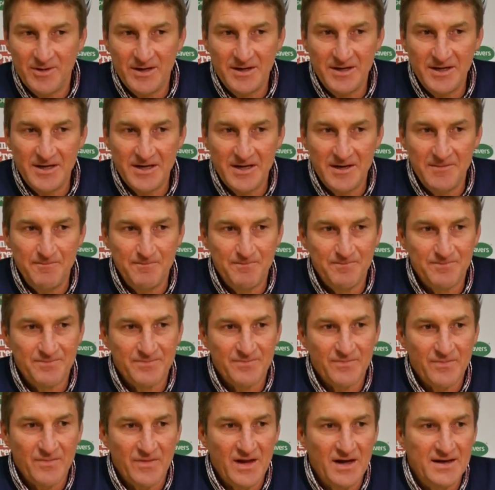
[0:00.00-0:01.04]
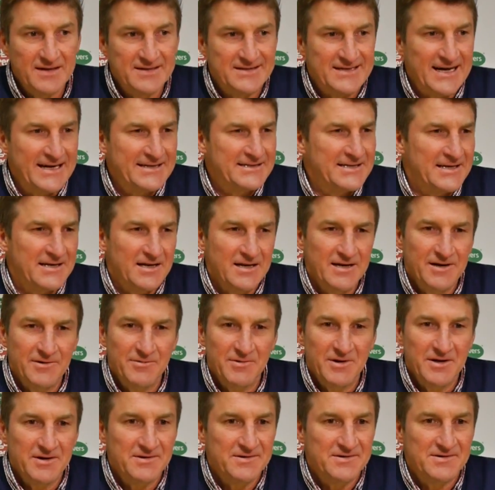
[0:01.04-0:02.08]
we tactically
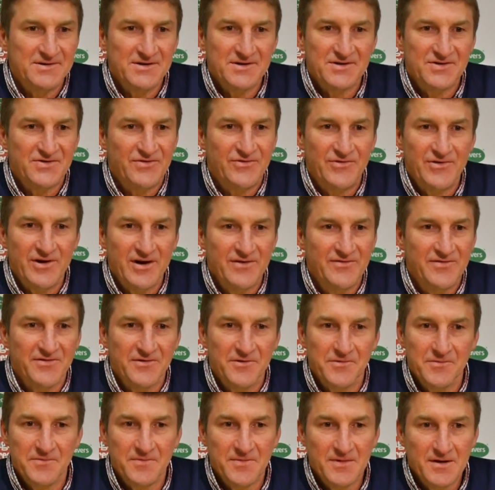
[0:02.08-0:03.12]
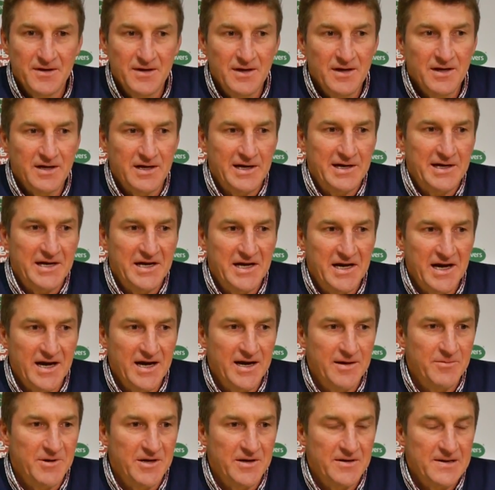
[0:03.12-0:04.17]
we're just dreadful. Kicking
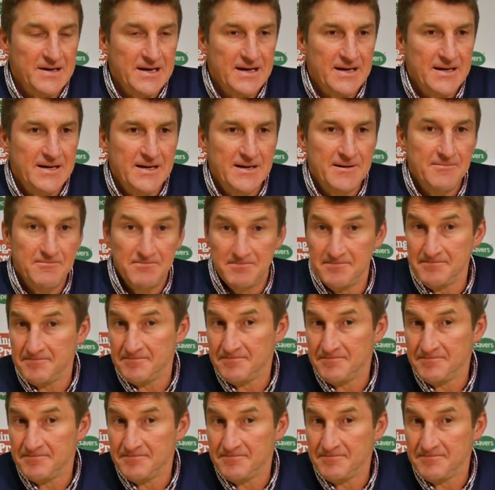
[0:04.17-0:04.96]
game and